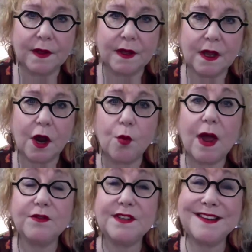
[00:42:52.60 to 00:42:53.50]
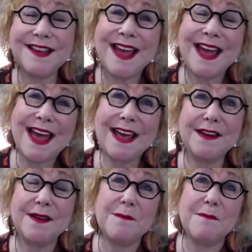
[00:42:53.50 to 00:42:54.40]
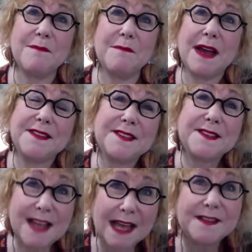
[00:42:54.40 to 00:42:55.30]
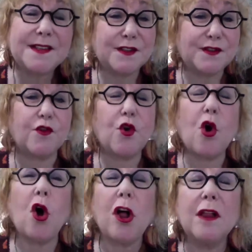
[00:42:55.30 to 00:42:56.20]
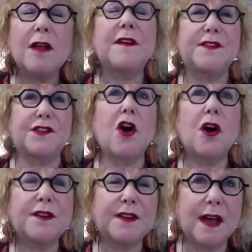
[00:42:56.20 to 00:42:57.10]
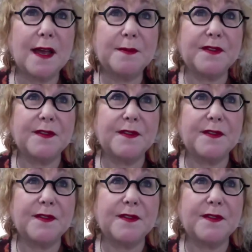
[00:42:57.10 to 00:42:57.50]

around it? And my sense is, for all of us heart types,